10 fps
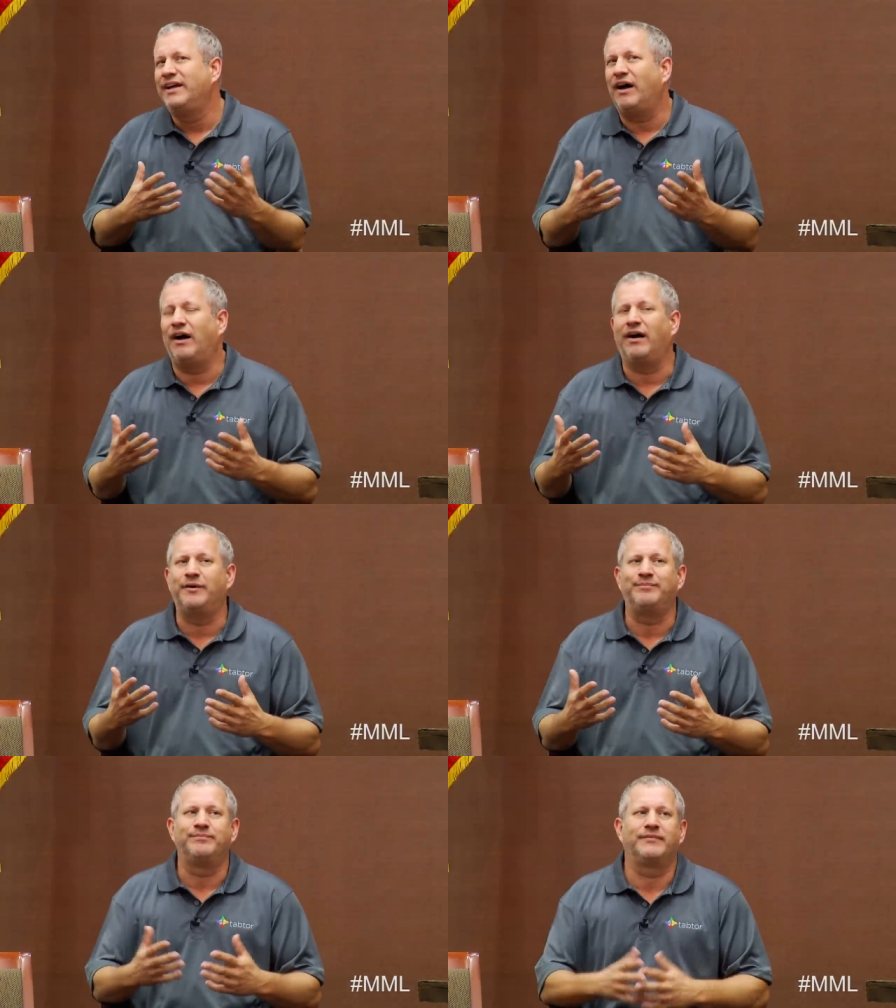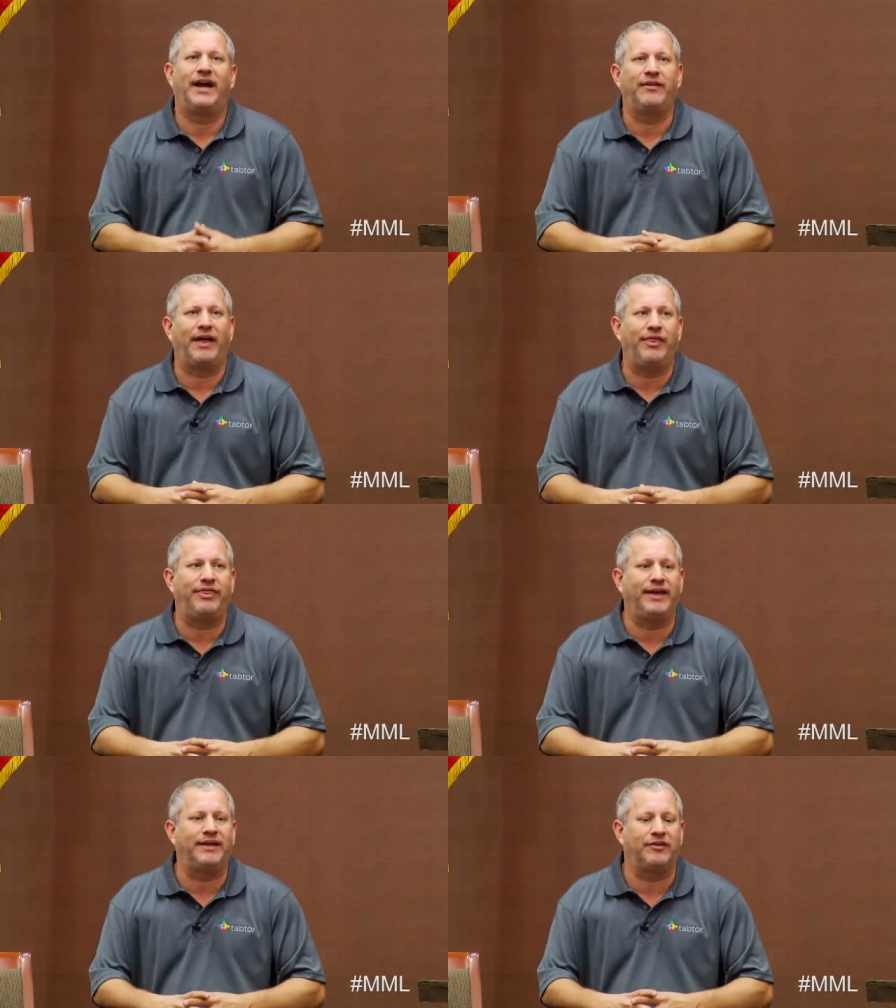I
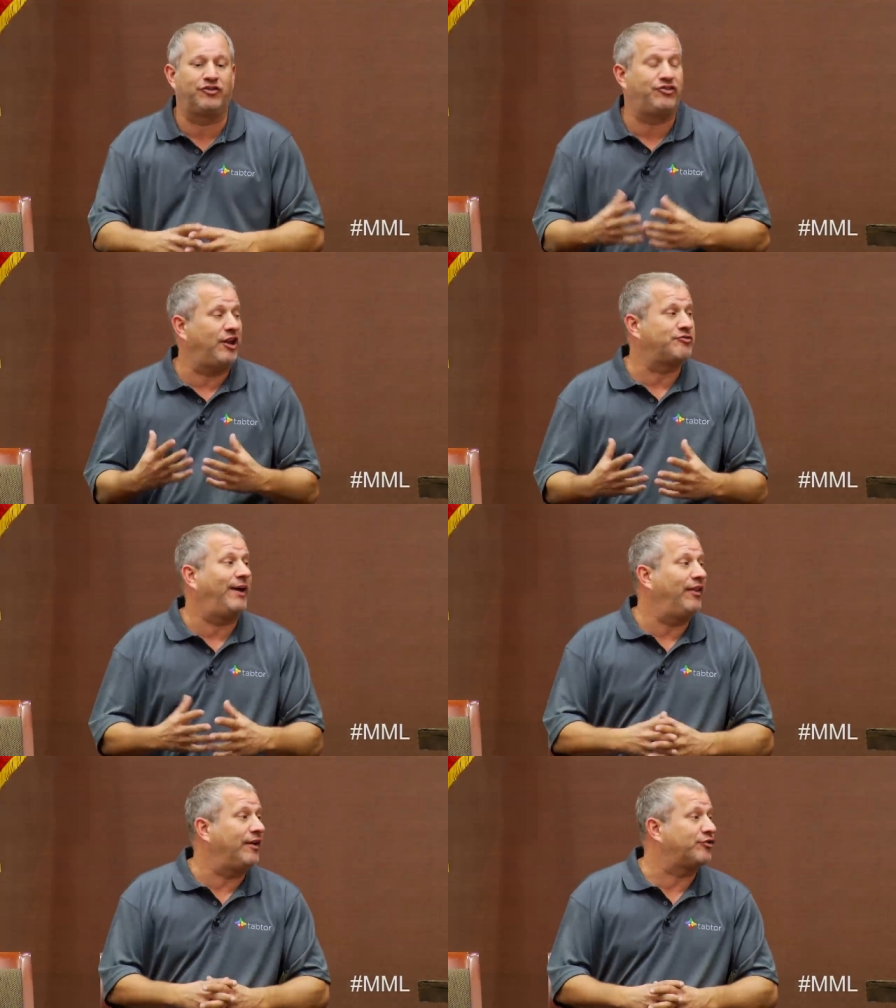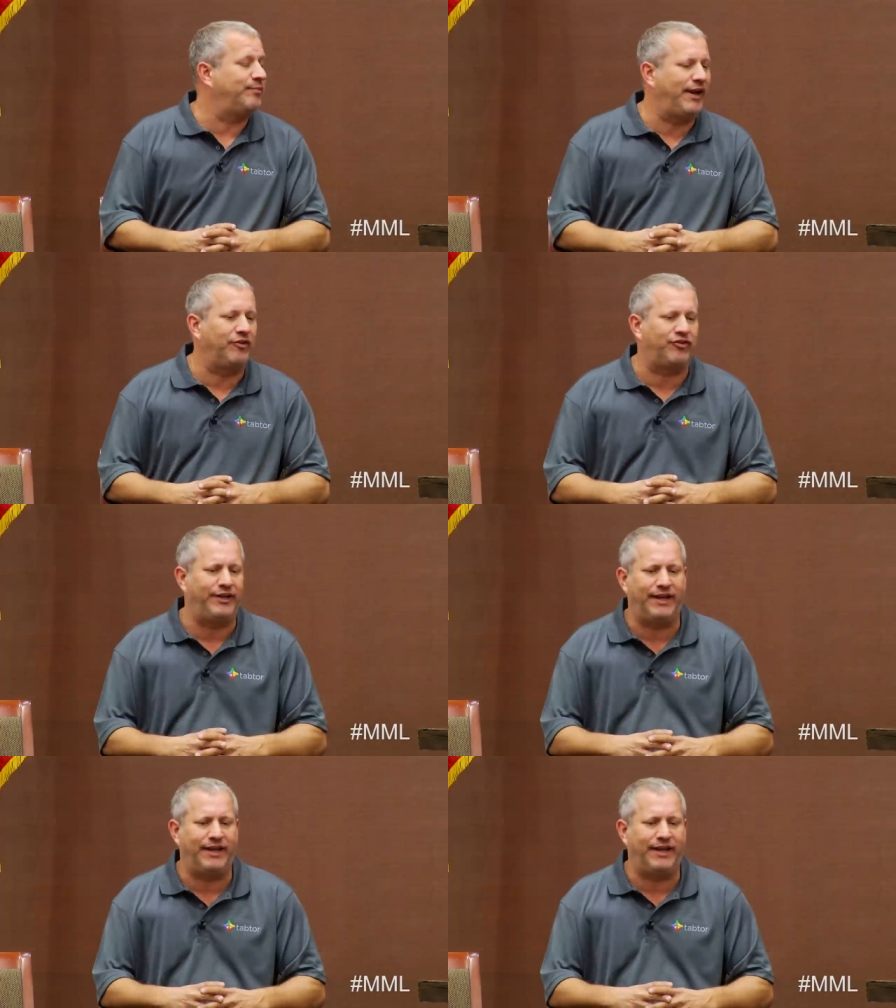think it's changed my life tremendously.